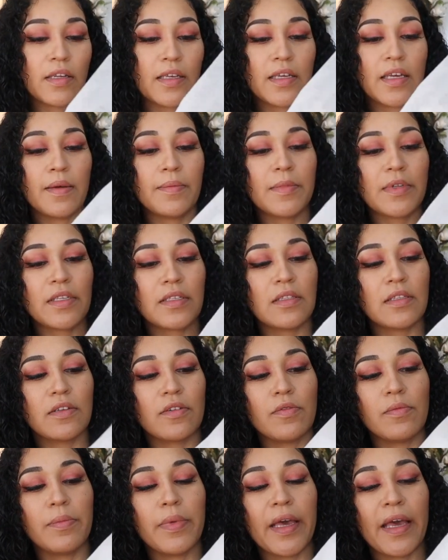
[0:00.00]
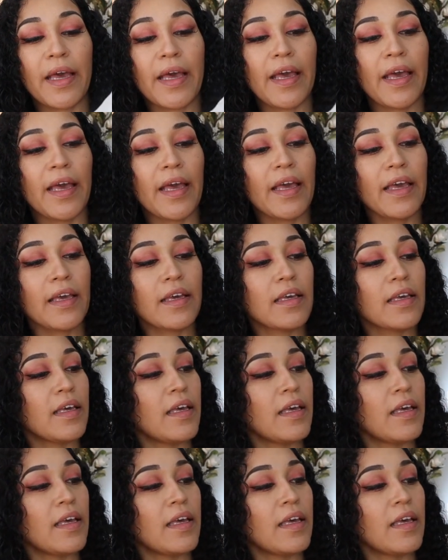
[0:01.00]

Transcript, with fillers: they come in this little bag.